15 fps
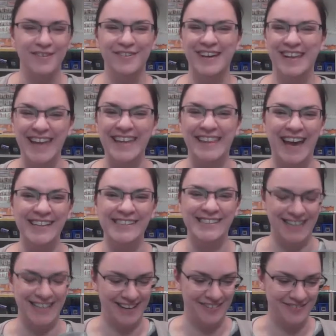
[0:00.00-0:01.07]
Oh, I like that
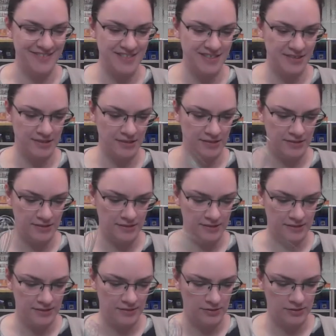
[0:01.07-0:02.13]
sound.
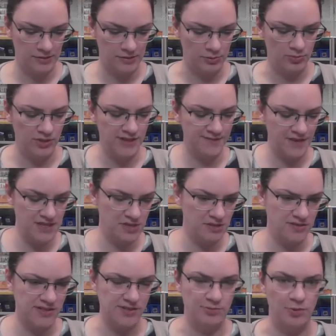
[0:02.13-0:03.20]
What if I
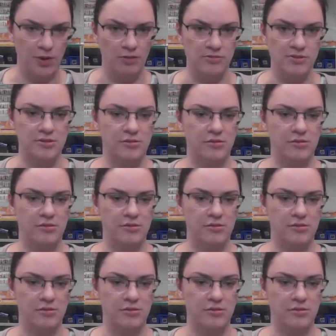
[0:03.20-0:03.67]
turn this around?